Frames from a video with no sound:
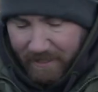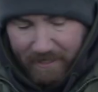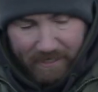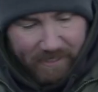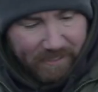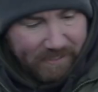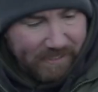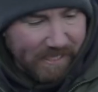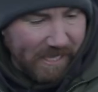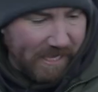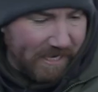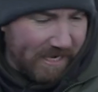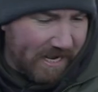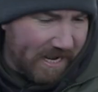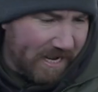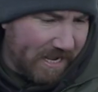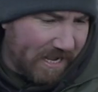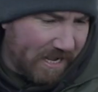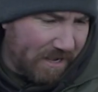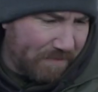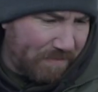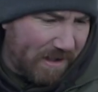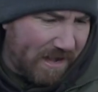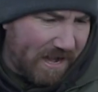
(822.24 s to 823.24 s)
and then
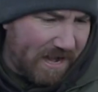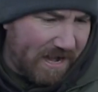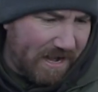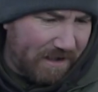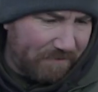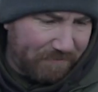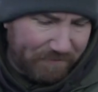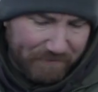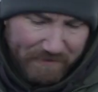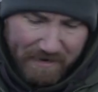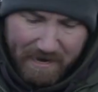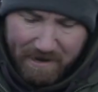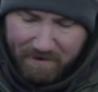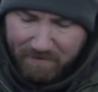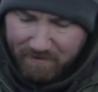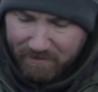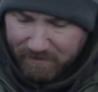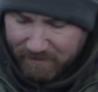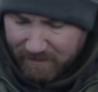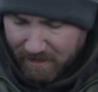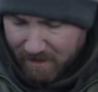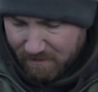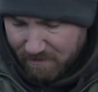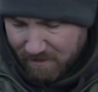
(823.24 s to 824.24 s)
about half an hour
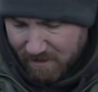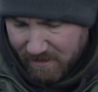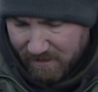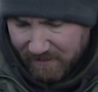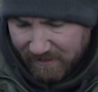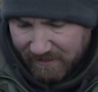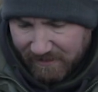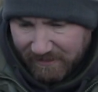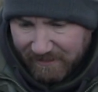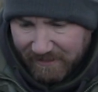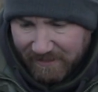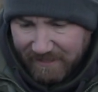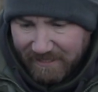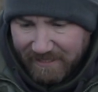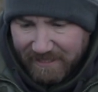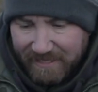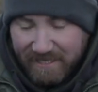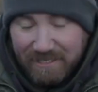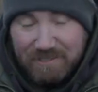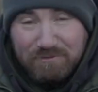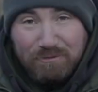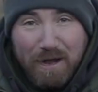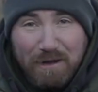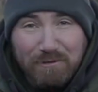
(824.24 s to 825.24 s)
ago,
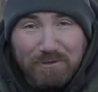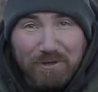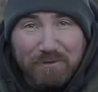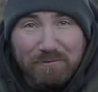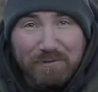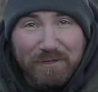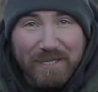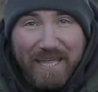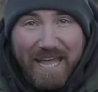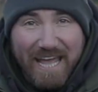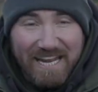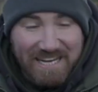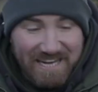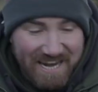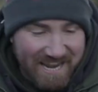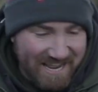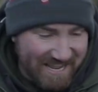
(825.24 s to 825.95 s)
it's rattled off again,